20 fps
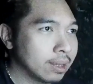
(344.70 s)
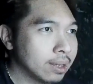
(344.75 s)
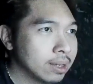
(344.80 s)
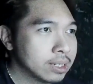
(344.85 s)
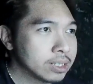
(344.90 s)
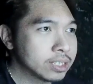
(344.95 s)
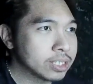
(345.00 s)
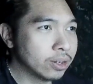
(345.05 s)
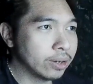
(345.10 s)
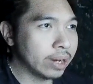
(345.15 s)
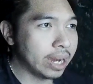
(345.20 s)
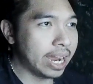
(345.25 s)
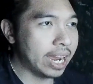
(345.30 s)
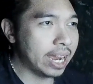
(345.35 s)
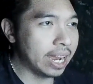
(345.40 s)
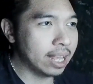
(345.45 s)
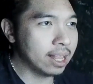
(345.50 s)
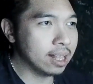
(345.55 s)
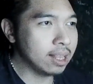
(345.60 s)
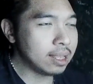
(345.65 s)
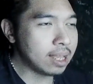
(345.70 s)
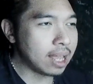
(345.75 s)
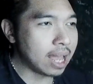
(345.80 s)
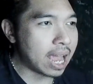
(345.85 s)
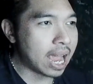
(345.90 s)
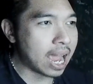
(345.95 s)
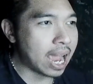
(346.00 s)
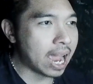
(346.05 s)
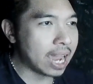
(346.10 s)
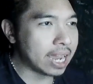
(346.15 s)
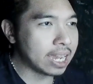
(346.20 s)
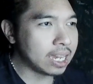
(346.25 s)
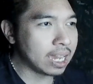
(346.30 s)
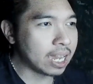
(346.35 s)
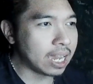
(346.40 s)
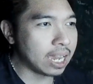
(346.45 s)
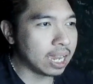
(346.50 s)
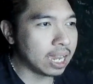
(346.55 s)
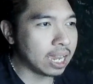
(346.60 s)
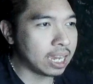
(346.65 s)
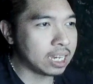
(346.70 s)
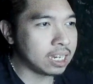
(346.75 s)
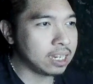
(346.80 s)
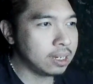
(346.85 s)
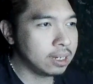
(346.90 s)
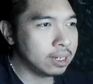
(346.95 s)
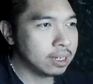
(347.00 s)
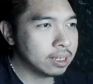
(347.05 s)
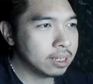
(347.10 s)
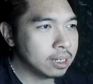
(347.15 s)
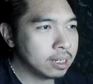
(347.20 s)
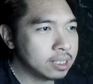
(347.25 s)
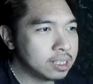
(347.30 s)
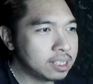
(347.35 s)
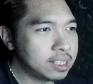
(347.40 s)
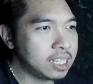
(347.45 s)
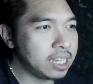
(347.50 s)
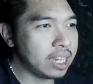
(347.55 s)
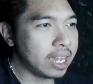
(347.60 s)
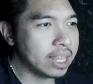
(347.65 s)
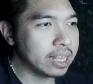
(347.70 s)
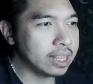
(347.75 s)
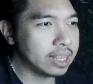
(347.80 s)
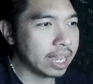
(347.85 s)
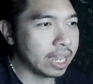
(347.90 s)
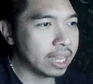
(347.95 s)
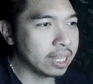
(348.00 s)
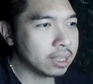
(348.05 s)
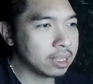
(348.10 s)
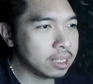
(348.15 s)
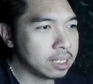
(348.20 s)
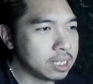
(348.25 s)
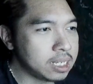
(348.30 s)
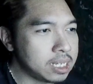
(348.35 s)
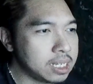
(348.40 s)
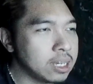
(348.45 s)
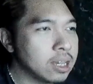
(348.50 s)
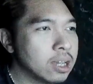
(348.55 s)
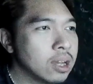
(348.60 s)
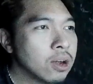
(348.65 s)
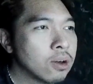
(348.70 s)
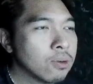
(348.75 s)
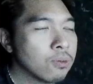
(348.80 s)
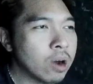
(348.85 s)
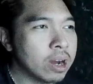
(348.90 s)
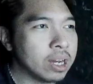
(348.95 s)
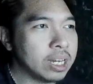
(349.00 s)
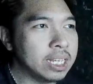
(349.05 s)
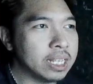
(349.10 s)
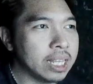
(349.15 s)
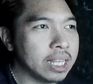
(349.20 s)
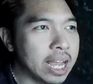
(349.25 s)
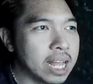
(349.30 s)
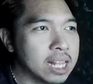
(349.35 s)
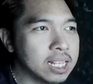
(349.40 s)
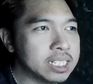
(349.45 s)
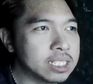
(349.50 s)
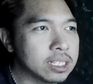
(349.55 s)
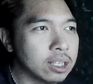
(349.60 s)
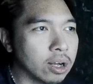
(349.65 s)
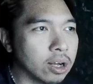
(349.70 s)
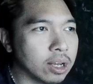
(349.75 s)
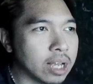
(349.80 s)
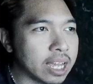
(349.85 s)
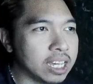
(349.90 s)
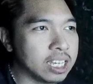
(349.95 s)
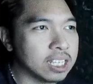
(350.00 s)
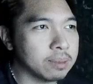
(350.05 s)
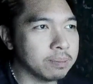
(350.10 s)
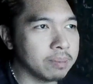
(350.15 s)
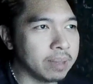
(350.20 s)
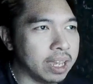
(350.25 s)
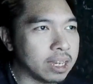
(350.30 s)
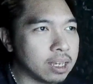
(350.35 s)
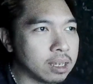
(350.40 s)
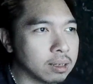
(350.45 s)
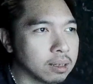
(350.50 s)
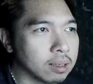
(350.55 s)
So L, I, A, T, and then E. Wherein L is logarithmic,